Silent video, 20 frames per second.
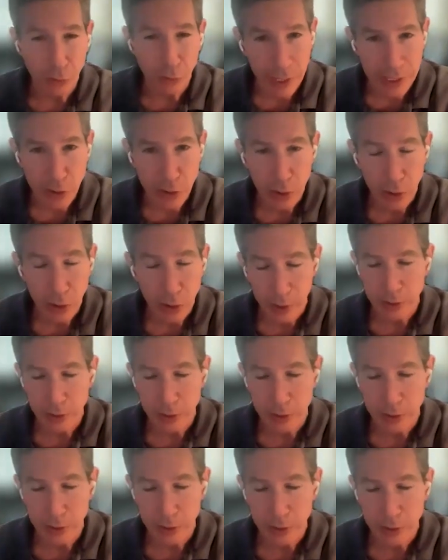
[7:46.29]
Federation of the
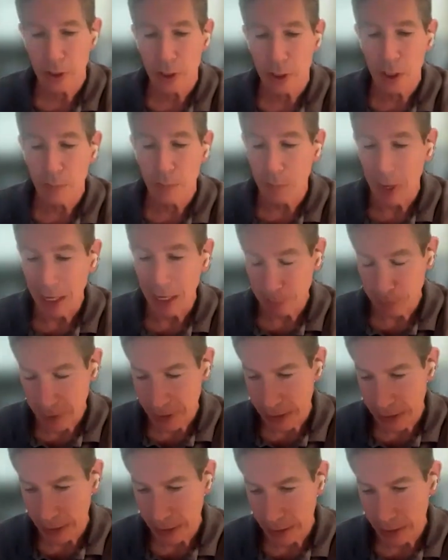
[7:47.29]
Red Cross, might
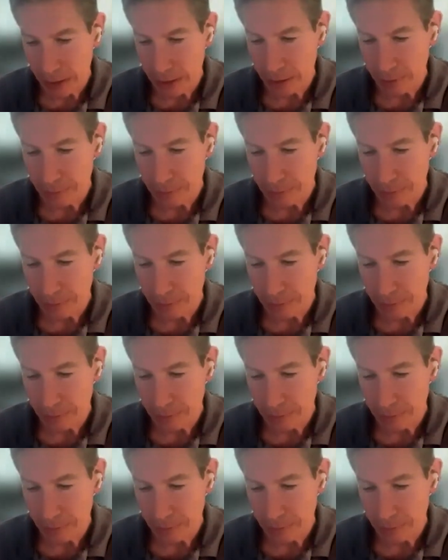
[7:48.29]
be